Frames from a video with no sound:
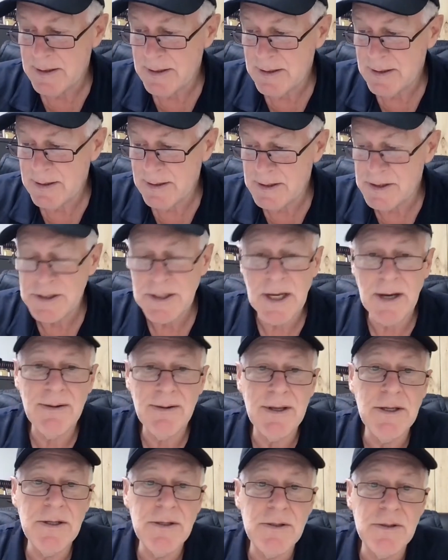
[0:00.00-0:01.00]
is
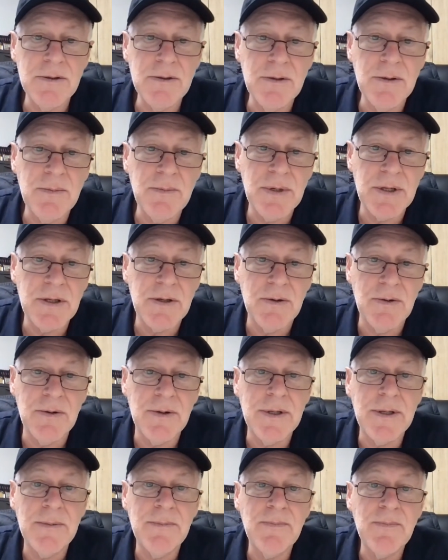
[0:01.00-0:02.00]
going into
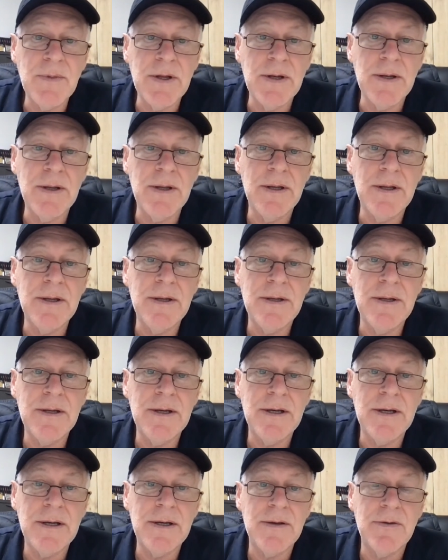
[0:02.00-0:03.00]
Bitcoin, and
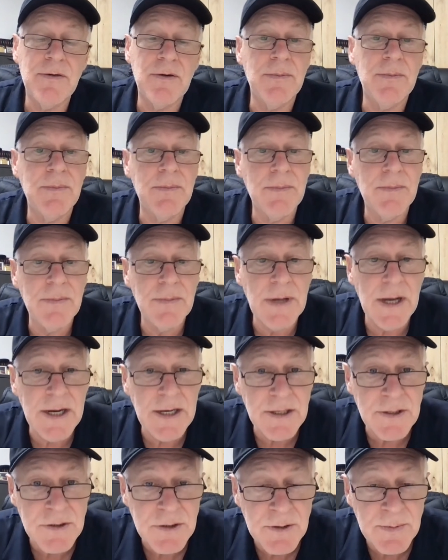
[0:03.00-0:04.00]

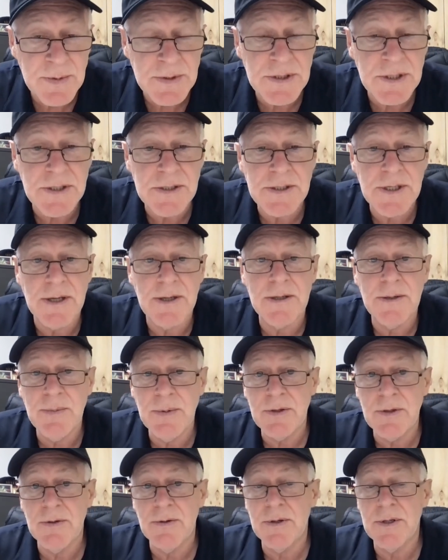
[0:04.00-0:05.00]
82% is going to
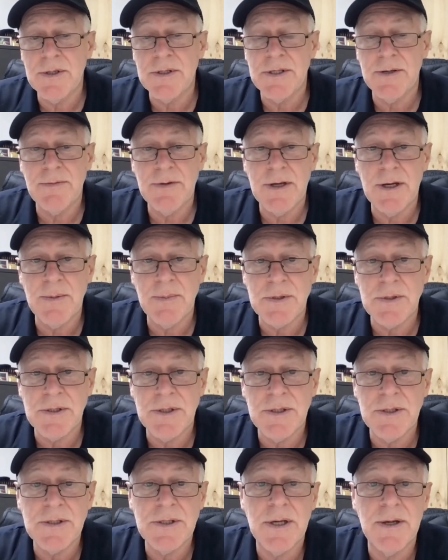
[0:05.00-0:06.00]
Bitcoin, and
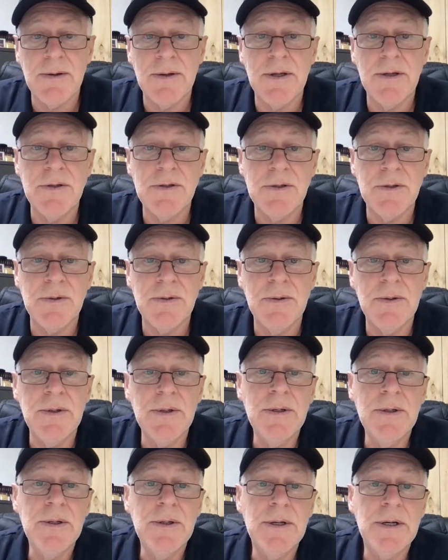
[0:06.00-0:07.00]
78% is going into
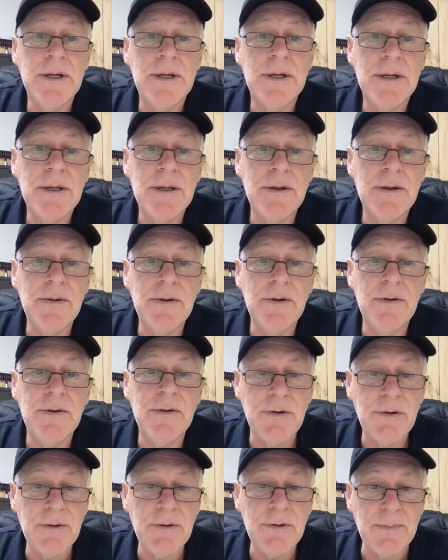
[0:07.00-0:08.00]

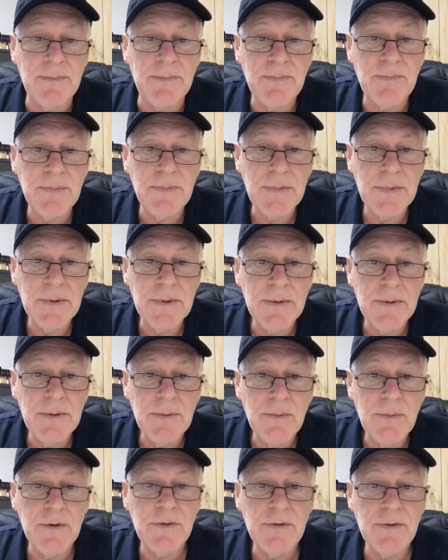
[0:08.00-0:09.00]
Ethereum,
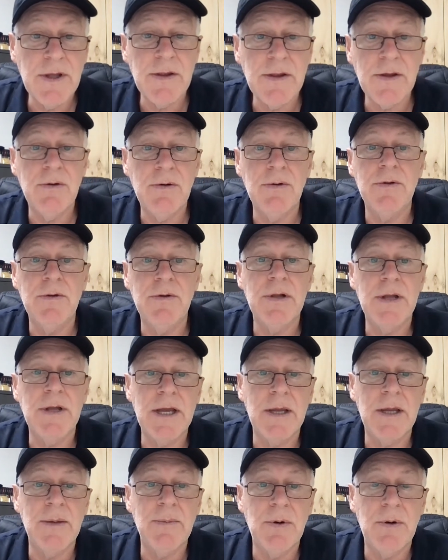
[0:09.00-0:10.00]
whereas the other coins
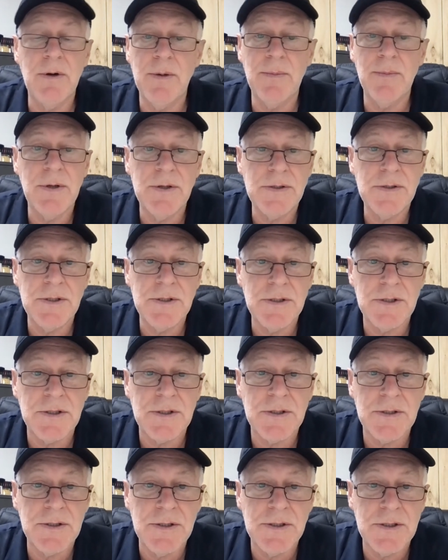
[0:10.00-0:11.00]
are lagging behind because they're
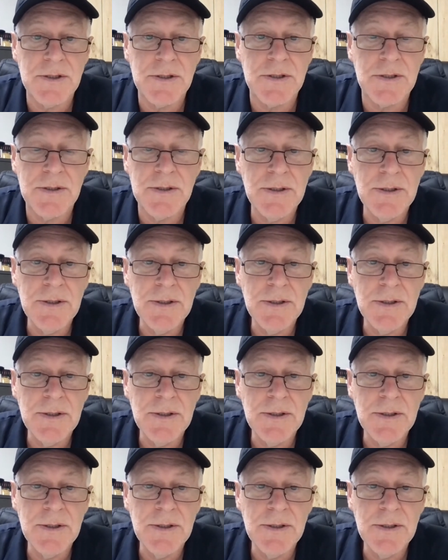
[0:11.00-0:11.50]
just